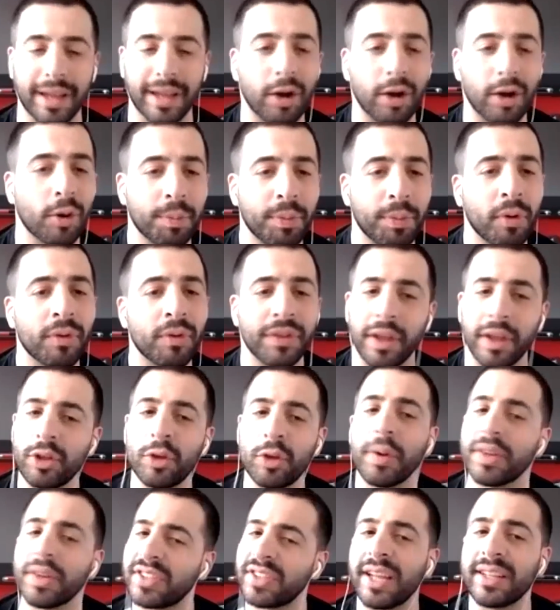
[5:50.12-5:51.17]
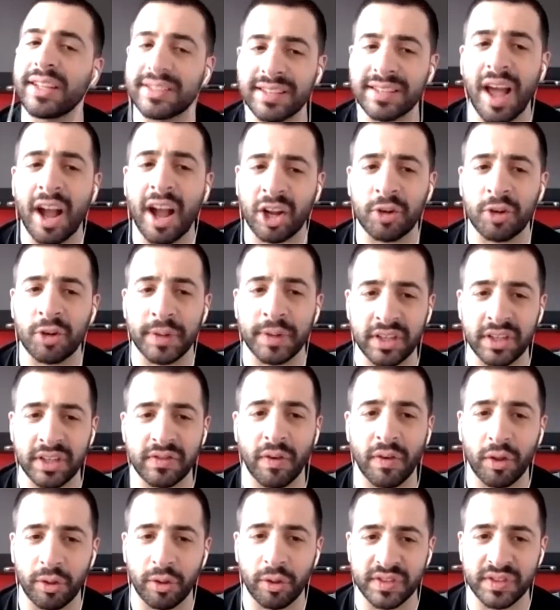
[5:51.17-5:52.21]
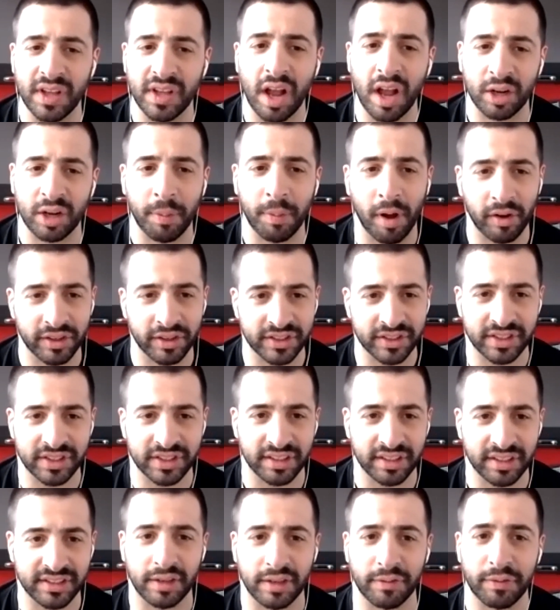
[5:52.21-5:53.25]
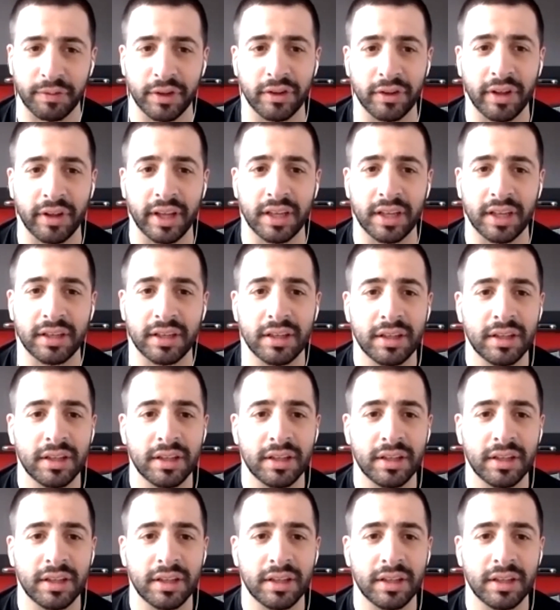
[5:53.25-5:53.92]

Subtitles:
terrible. Now you must hate soccer because of all those soccer ball incidents, I feel like.